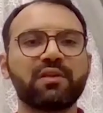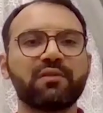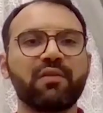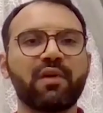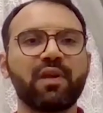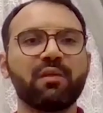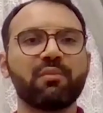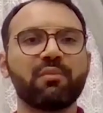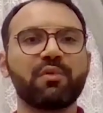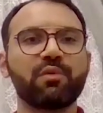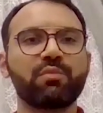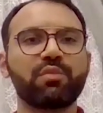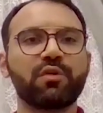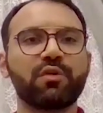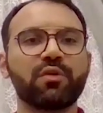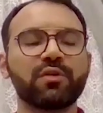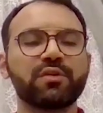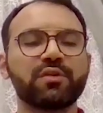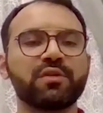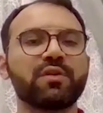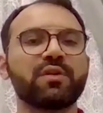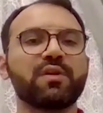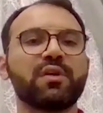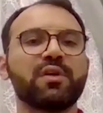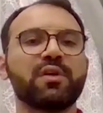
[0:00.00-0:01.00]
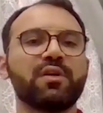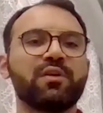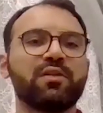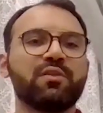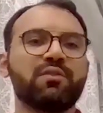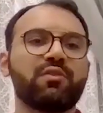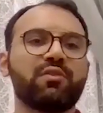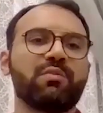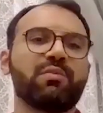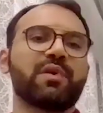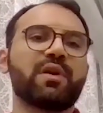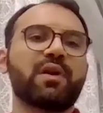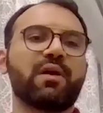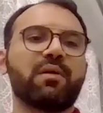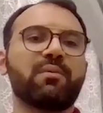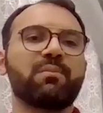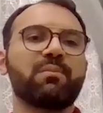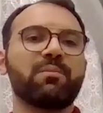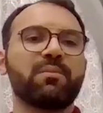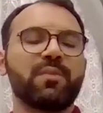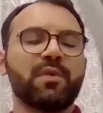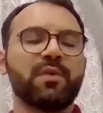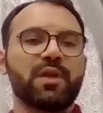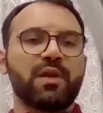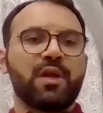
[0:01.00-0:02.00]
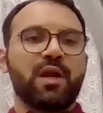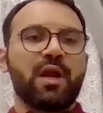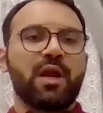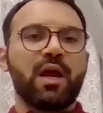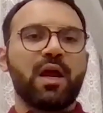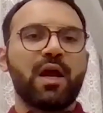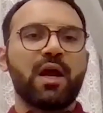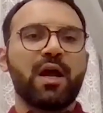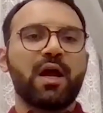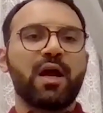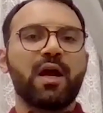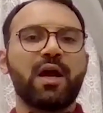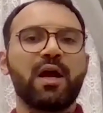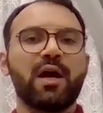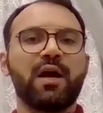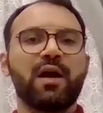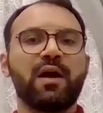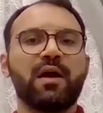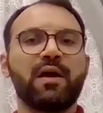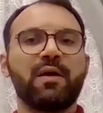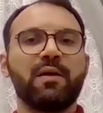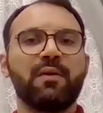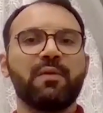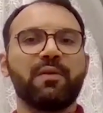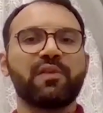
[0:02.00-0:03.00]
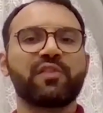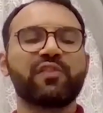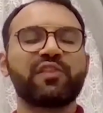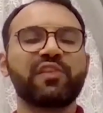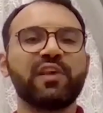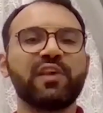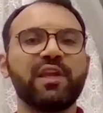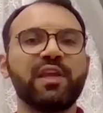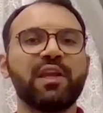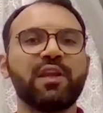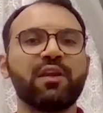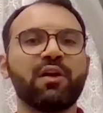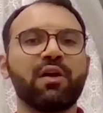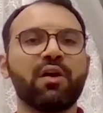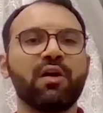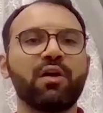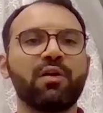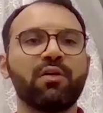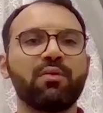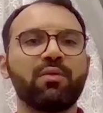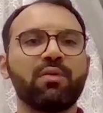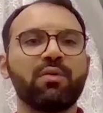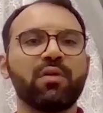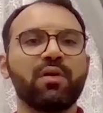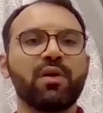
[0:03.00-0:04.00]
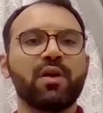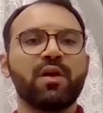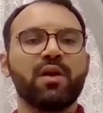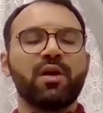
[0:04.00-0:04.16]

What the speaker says: Development Board to become the CEO,